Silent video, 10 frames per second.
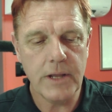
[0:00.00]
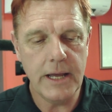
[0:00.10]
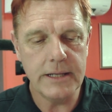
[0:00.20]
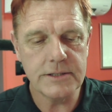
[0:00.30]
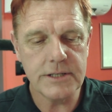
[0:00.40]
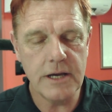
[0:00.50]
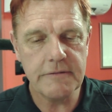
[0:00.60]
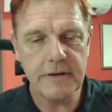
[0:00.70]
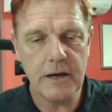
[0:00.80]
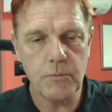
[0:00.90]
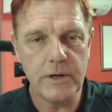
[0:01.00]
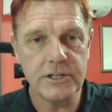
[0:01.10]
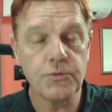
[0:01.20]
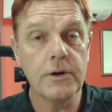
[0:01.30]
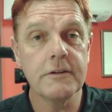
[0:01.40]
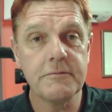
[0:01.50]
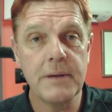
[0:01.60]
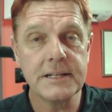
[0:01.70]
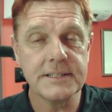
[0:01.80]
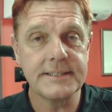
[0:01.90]
and so far we're 12
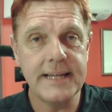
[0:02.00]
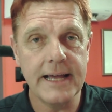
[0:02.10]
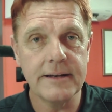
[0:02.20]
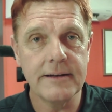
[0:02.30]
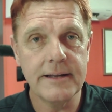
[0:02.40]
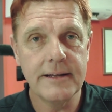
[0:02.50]
months down